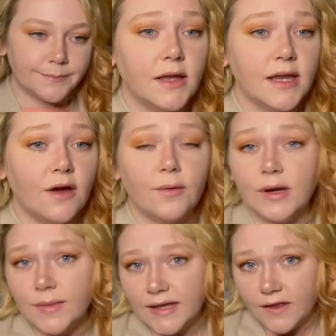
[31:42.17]
Now, I want to
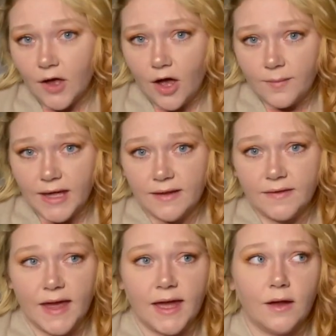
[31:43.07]
make the comment
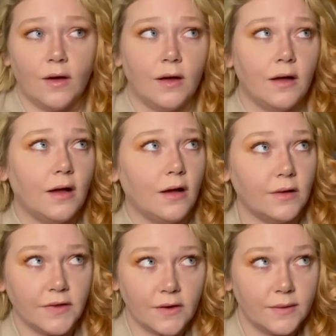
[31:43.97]
that
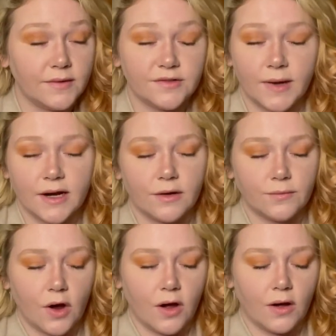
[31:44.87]
although it was went
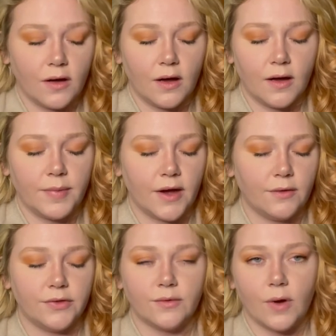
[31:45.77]
wrong,
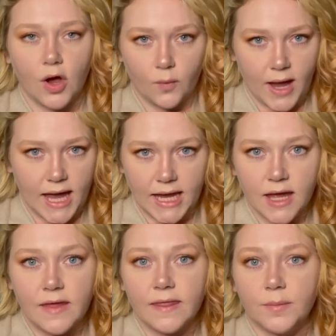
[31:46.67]
about the wrong way,
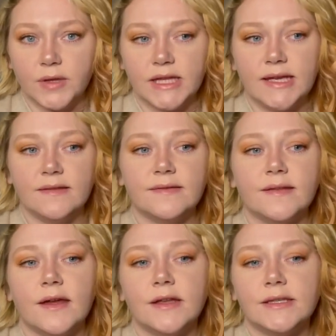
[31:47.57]
the police
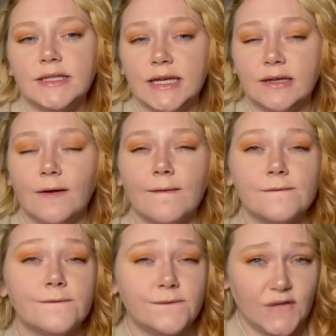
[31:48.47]
did
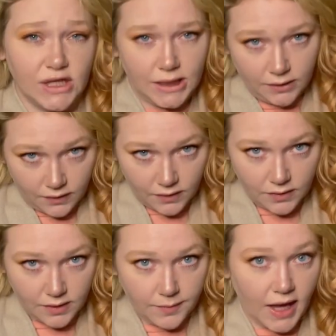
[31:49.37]
feel
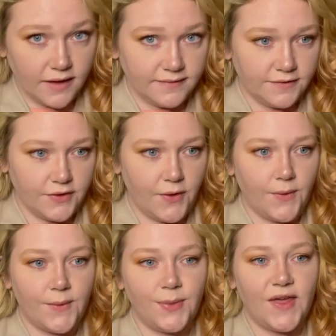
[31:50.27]
as
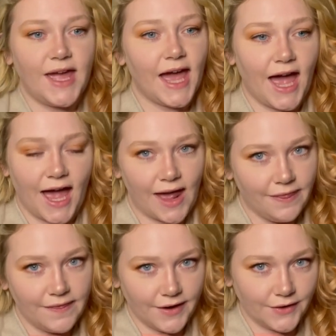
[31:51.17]
though they
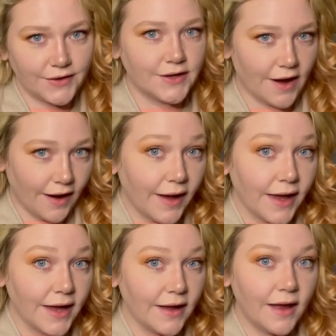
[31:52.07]
had their
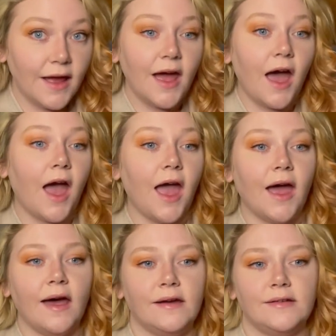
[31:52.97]
guy
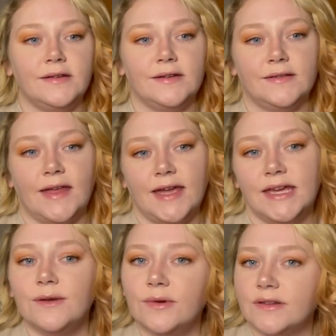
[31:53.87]
and that
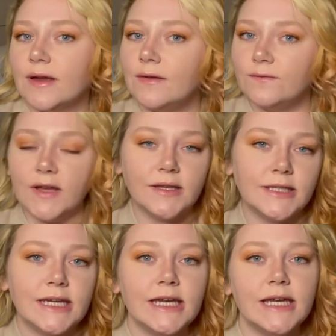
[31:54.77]
he was
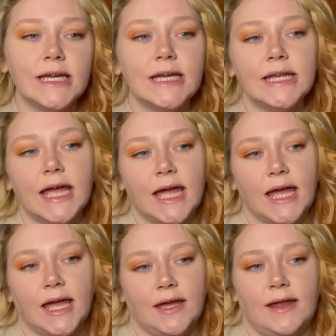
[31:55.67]
convicted
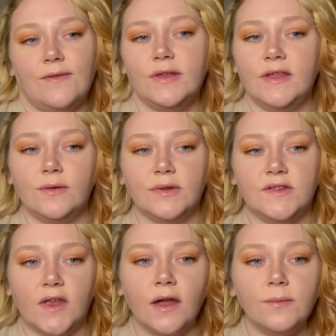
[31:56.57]
and everything was
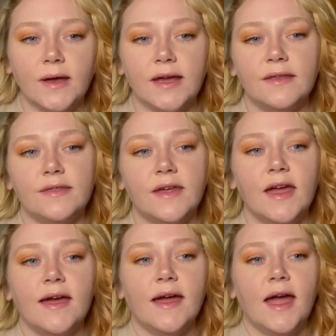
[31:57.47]
done with.
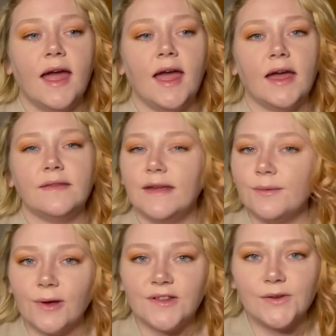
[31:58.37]
And they were
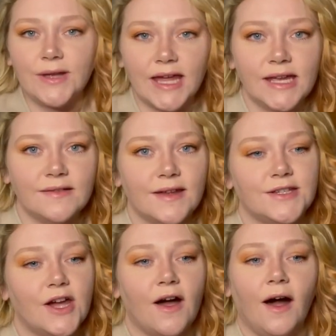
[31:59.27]
also getting
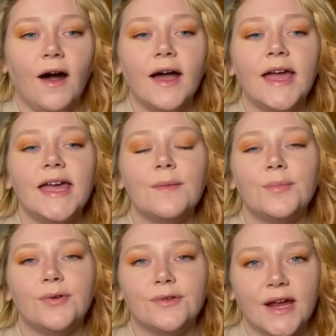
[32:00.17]
such high
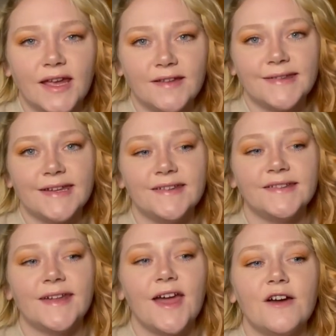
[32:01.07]

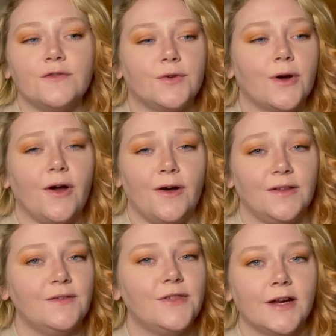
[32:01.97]
praises for all
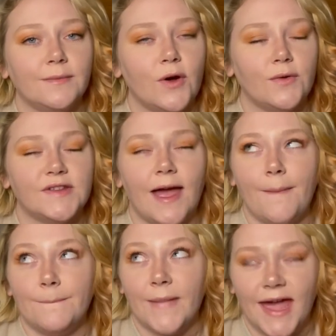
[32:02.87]
of their most
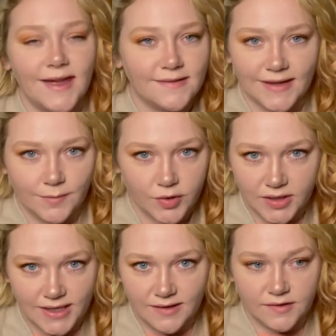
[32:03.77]
amazing
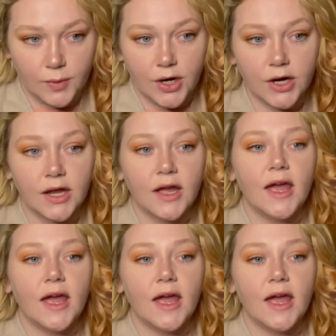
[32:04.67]
police work.